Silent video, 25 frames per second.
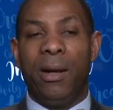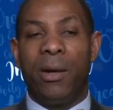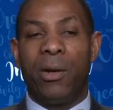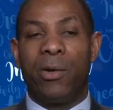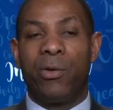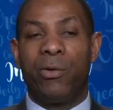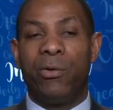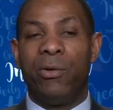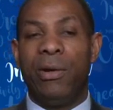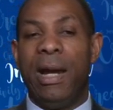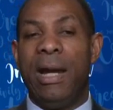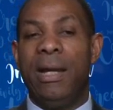
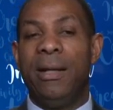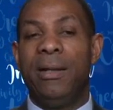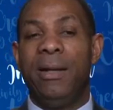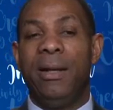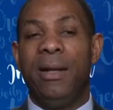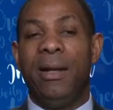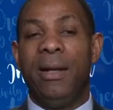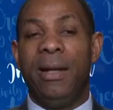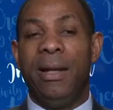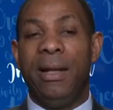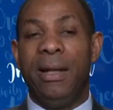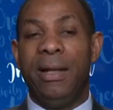Create
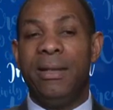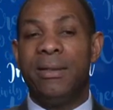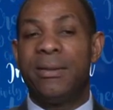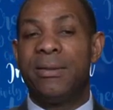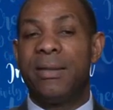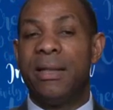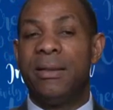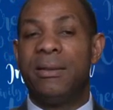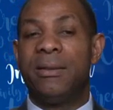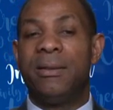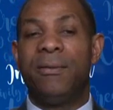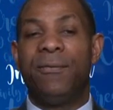
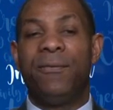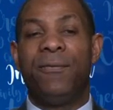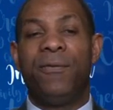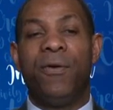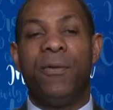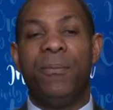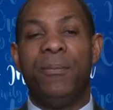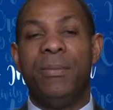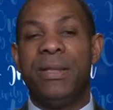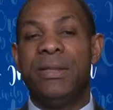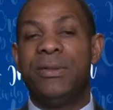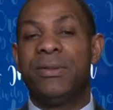incentive
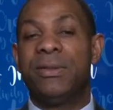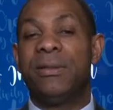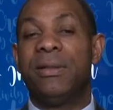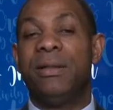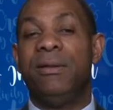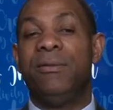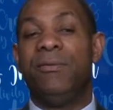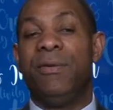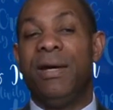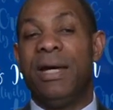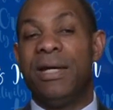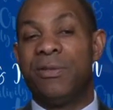for business
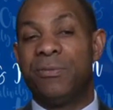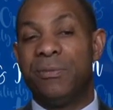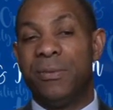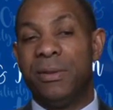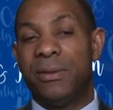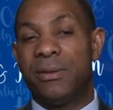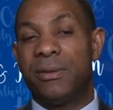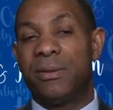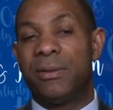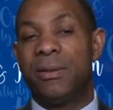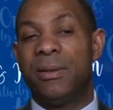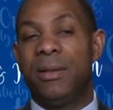
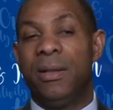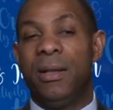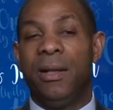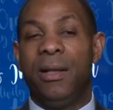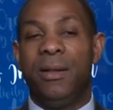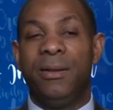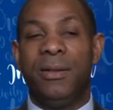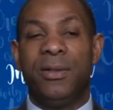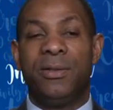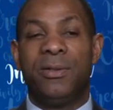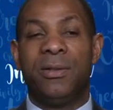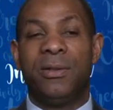investments.
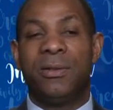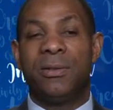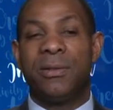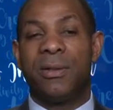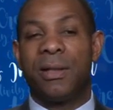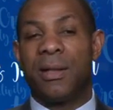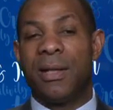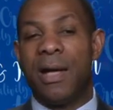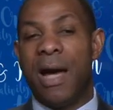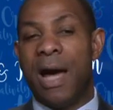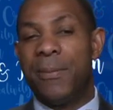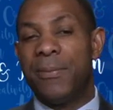This is
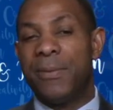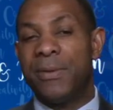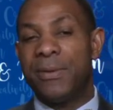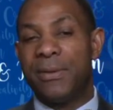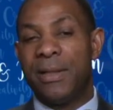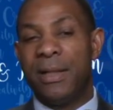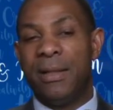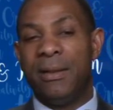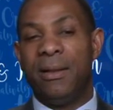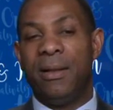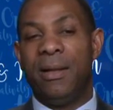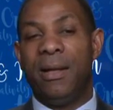to
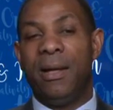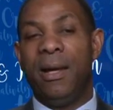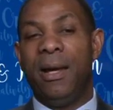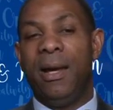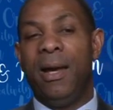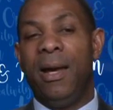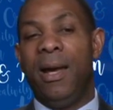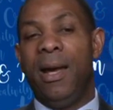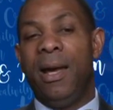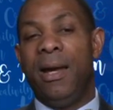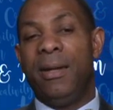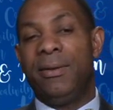compensate
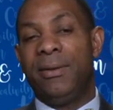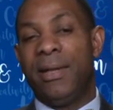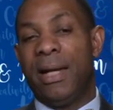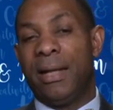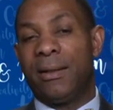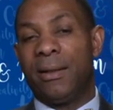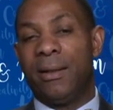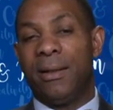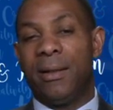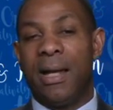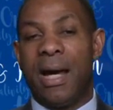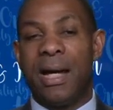
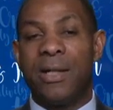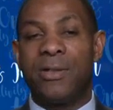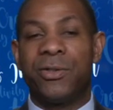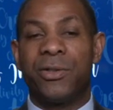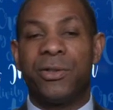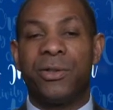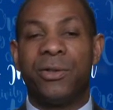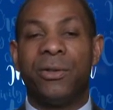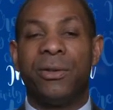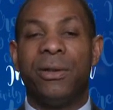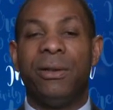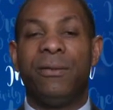
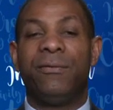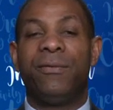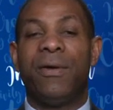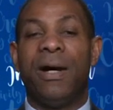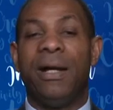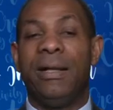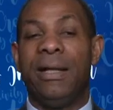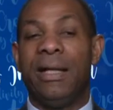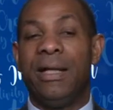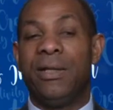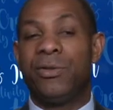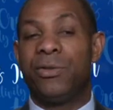technological and
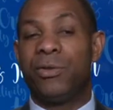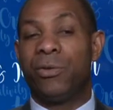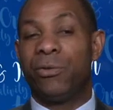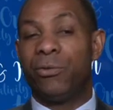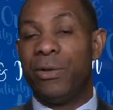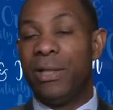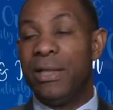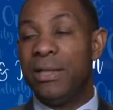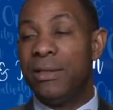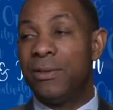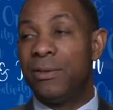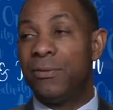financial
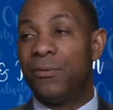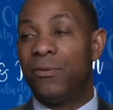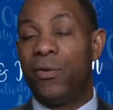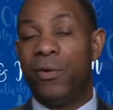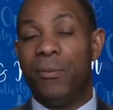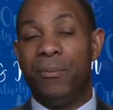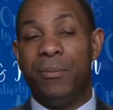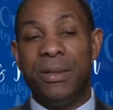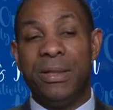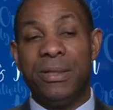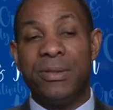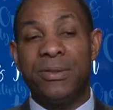risks
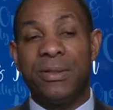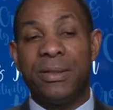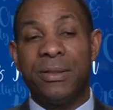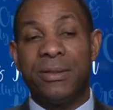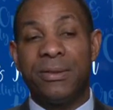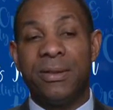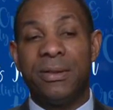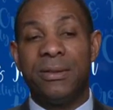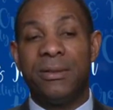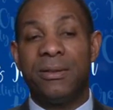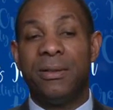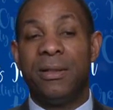for
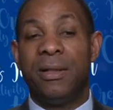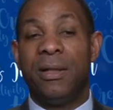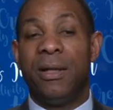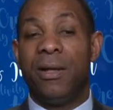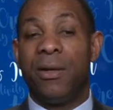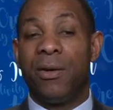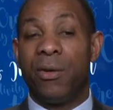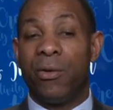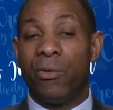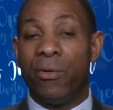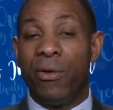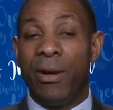businesses,
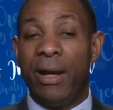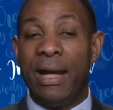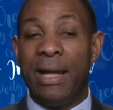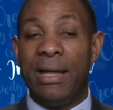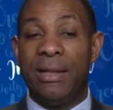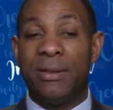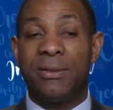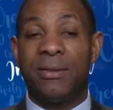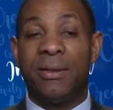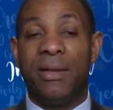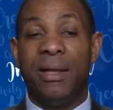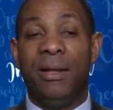
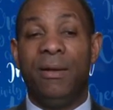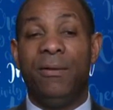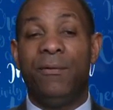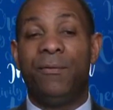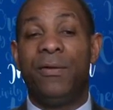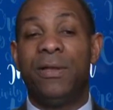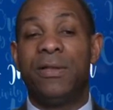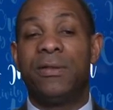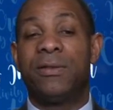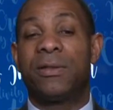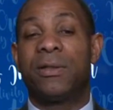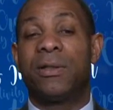grants, and
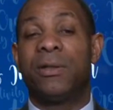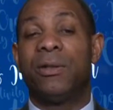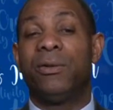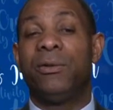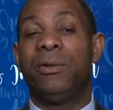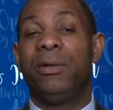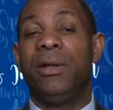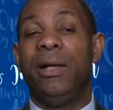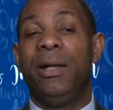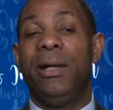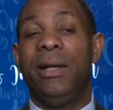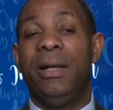
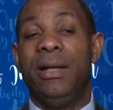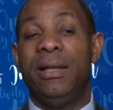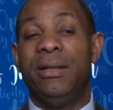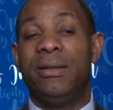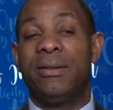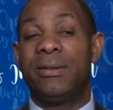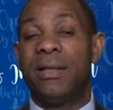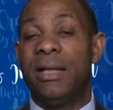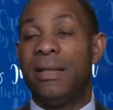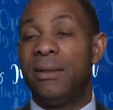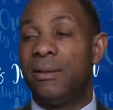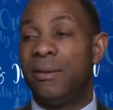fiscal
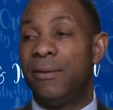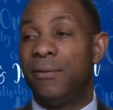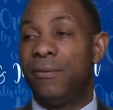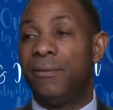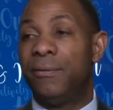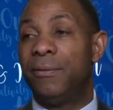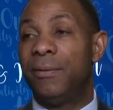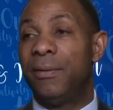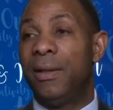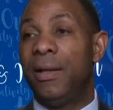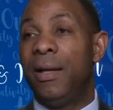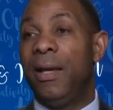incentive.
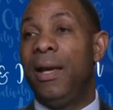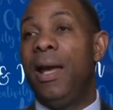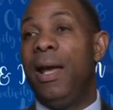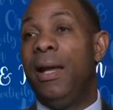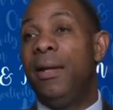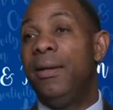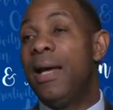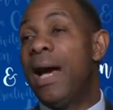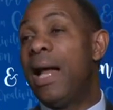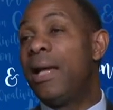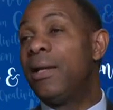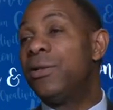
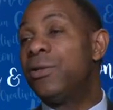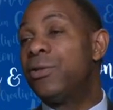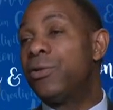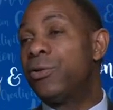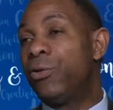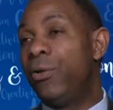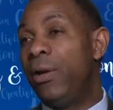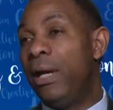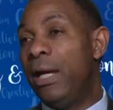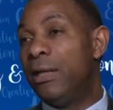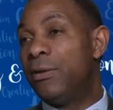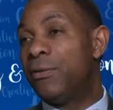Knowledge
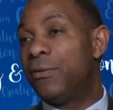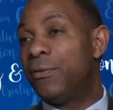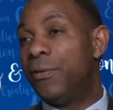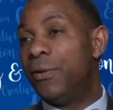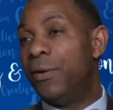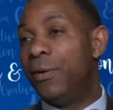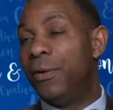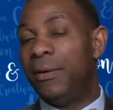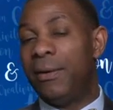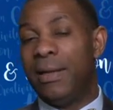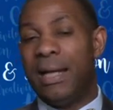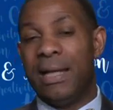
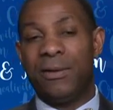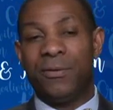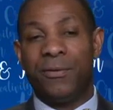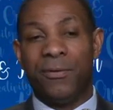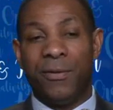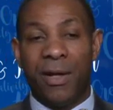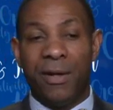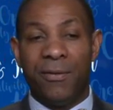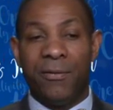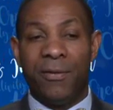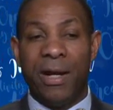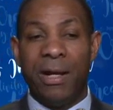transfer. That's
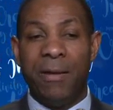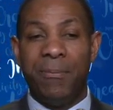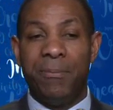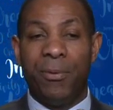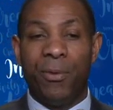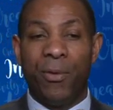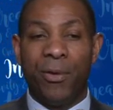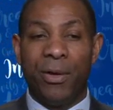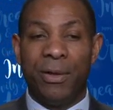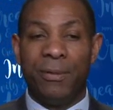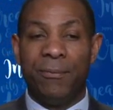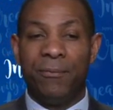very, very
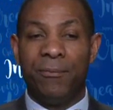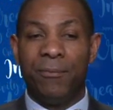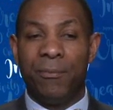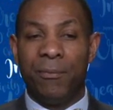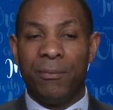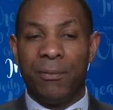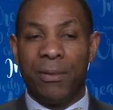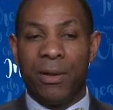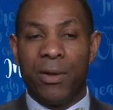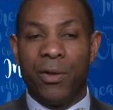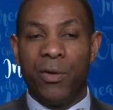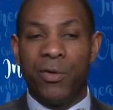important.
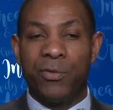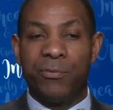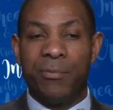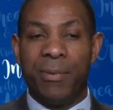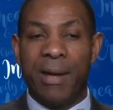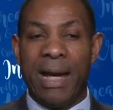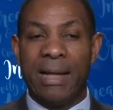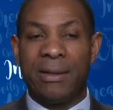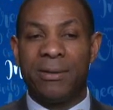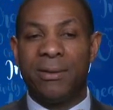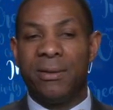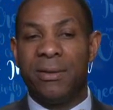It goes
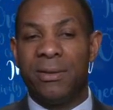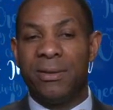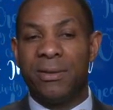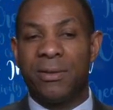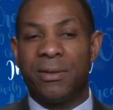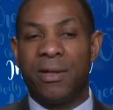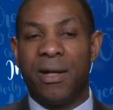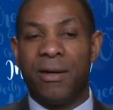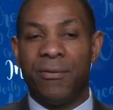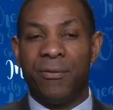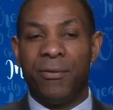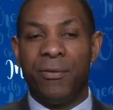back to
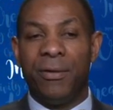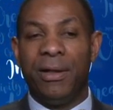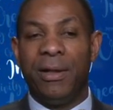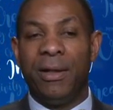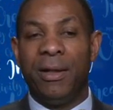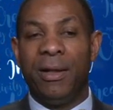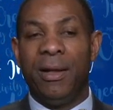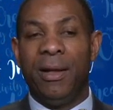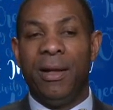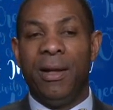discovery.